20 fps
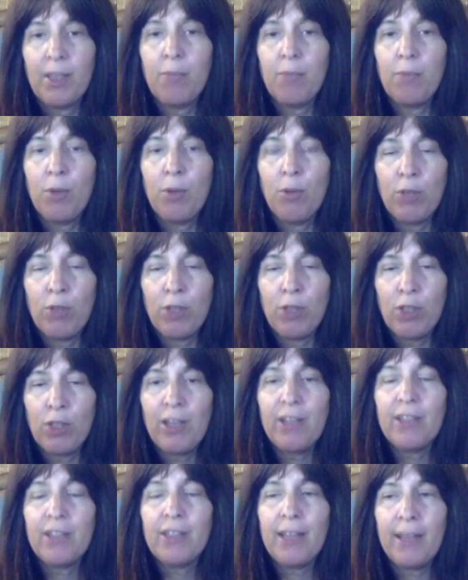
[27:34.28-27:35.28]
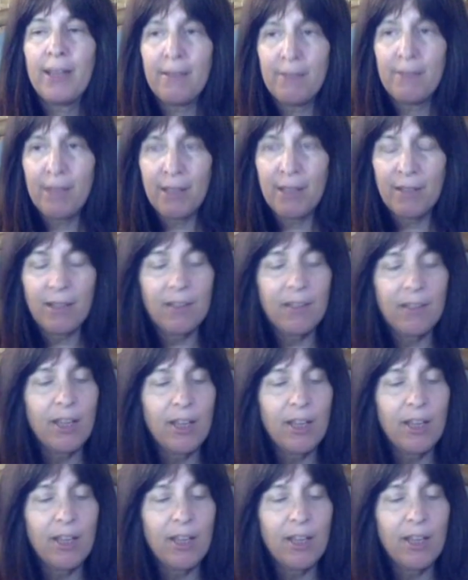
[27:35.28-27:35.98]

Keep going until you get a 10 and let